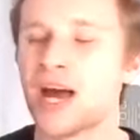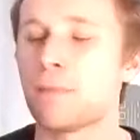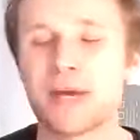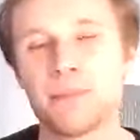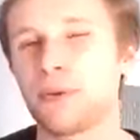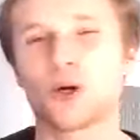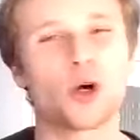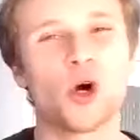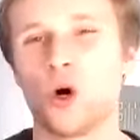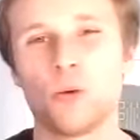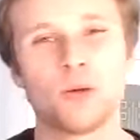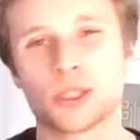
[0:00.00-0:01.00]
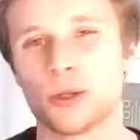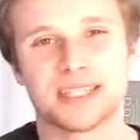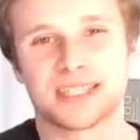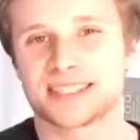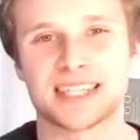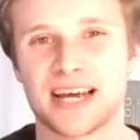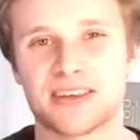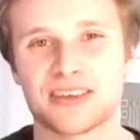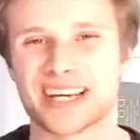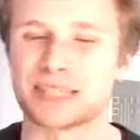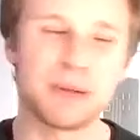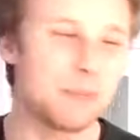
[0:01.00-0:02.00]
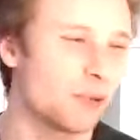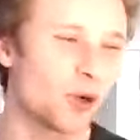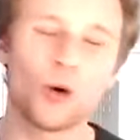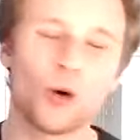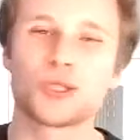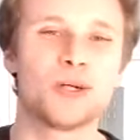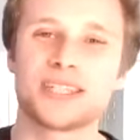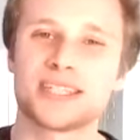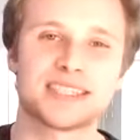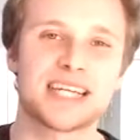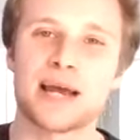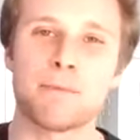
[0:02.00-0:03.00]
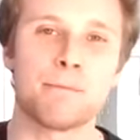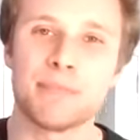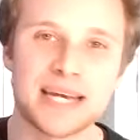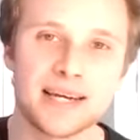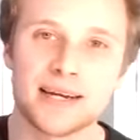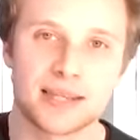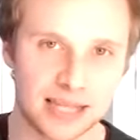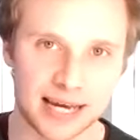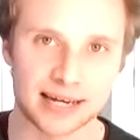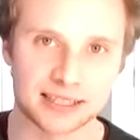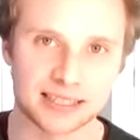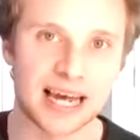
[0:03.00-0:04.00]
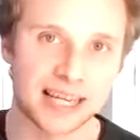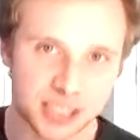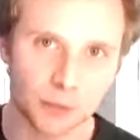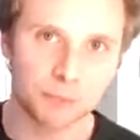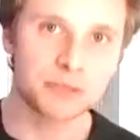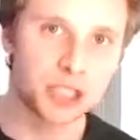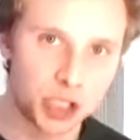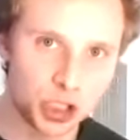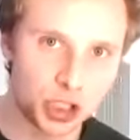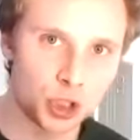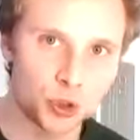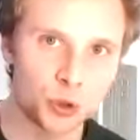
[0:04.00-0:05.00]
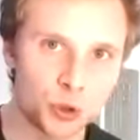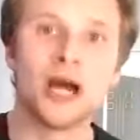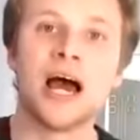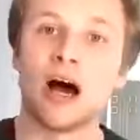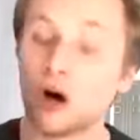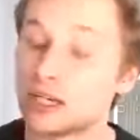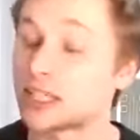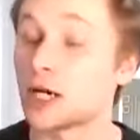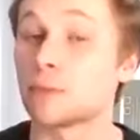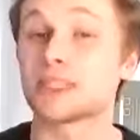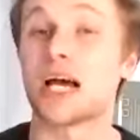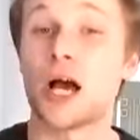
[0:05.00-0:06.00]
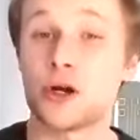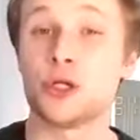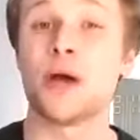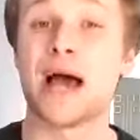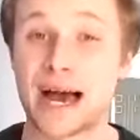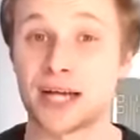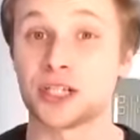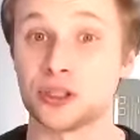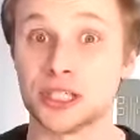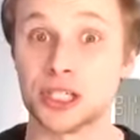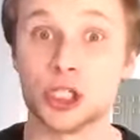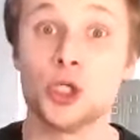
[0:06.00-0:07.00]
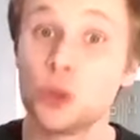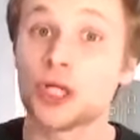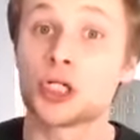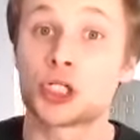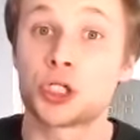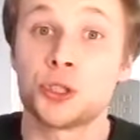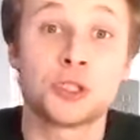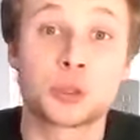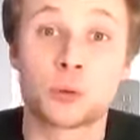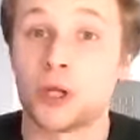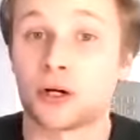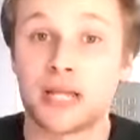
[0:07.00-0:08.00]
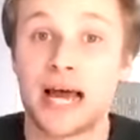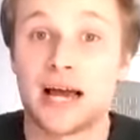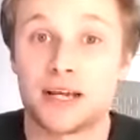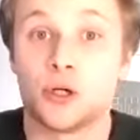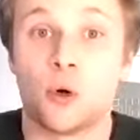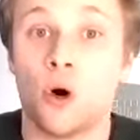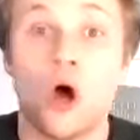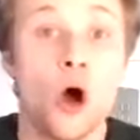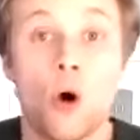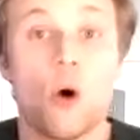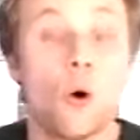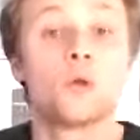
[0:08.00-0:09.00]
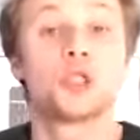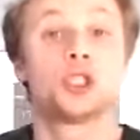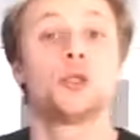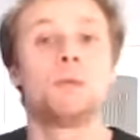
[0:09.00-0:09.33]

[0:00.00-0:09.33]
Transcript: People are always going to say things. People are always going to say mean things. It's up to you in terms of how you handle it. You can choose whether that, holds you